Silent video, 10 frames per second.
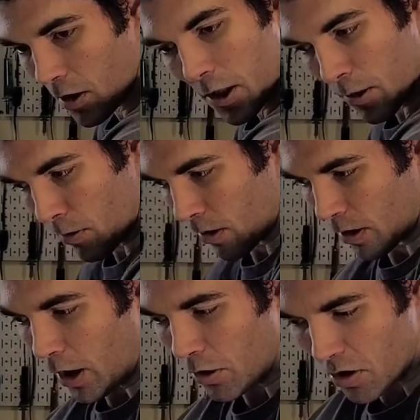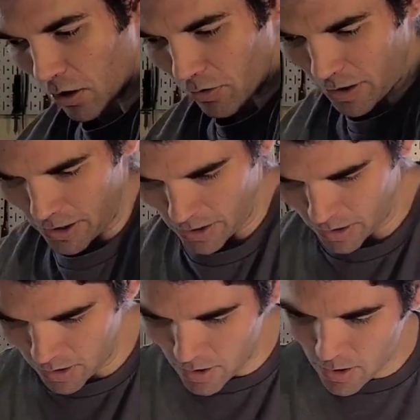You will also
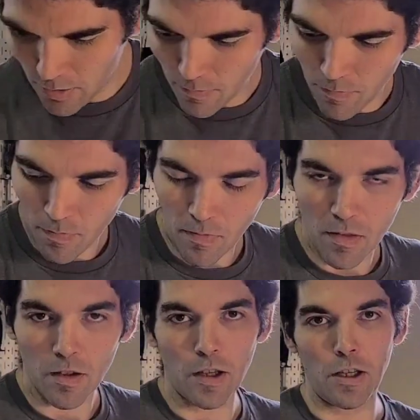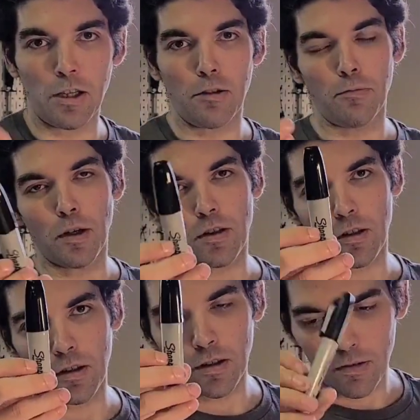need a
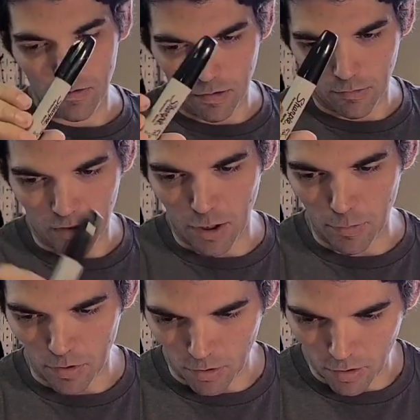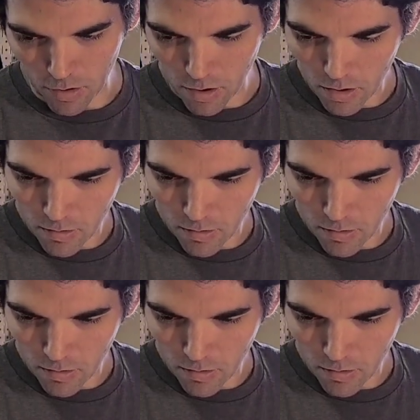marker of some sort,